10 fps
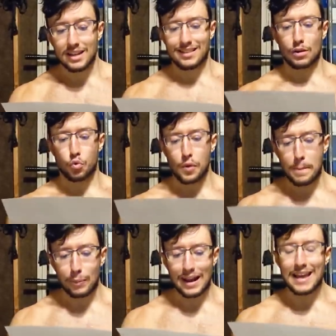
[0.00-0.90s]
that
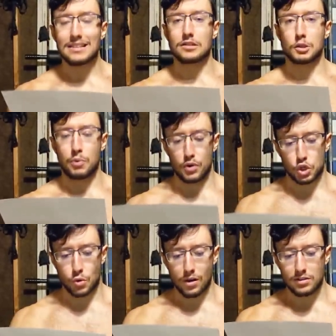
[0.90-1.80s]
replaced
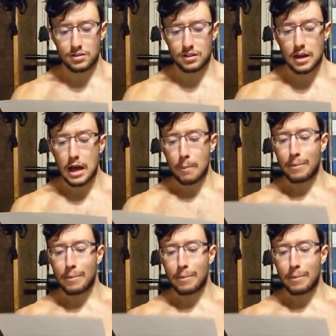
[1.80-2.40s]
spirituality